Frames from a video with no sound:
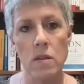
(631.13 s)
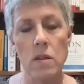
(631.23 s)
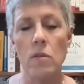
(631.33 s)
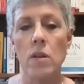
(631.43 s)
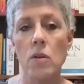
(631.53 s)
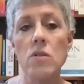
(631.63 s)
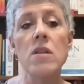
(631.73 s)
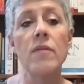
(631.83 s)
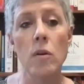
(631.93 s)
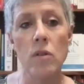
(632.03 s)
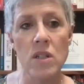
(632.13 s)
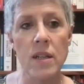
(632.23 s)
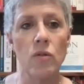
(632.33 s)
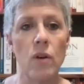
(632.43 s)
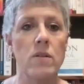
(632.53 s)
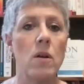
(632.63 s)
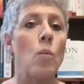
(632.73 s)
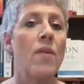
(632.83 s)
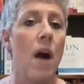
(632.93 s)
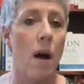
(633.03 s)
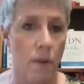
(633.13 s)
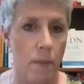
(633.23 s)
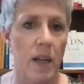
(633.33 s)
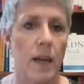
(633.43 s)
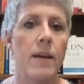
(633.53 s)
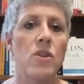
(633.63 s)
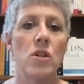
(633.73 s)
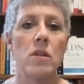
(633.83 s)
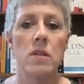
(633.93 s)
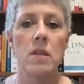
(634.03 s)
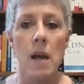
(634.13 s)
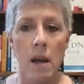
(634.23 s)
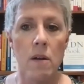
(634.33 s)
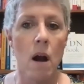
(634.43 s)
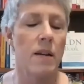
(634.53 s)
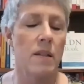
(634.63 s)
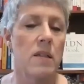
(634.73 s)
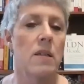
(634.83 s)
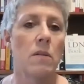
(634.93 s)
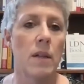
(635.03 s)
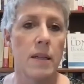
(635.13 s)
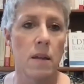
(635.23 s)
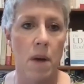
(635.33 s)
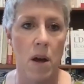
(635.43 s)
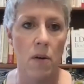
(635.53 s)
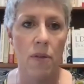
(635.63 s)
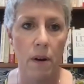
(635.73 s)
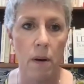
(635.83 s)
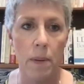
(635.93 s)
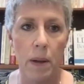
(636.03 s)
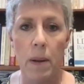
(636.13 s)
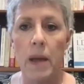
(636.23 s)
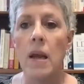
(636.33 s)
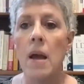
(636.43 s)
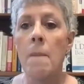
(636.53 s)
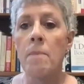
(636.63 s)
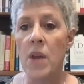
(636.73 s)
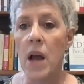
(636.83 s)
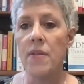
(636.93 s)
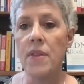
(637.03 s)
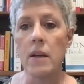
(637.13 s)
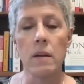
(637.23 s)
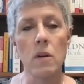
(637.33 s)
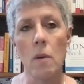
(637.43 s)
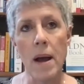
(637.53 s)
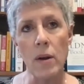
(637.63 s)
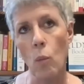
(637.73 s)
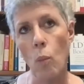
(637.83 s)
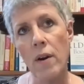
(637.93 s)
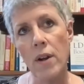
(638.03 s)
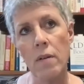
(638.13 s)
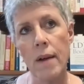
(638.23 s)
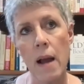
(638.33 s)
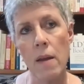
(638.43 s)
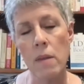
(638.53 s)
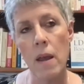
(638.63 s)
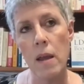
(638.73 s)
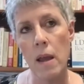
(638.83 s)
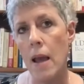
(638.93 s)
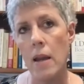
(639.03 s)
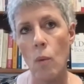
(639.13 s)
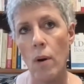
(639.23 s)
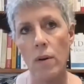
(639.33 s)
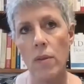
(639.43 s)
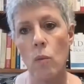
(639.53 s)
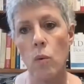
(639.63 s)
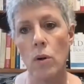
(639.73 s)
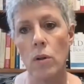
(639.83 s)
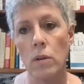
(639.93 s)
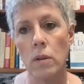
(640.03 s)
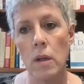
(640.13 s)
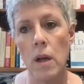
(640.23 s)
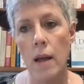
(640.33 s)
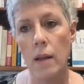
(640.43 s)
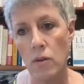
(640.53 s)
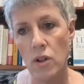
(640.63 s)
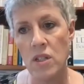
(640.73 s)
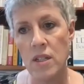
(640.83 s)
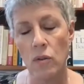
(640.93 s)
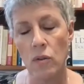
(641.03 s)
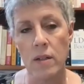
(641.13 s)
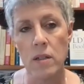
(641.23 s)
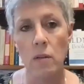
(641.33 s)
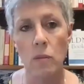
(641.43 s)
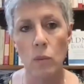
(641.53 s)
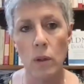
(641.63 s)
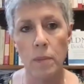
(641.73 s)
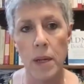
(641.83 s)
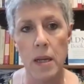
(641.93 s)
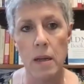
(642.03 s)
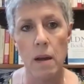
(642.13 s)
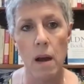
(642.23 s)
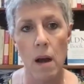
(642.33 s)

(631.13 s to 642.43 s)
So the use of low-dose naltrexone with other medications, not necessarily as a monotherapy, but I think no matter where you're at, anywhere in the world, low-dose naltrexone would be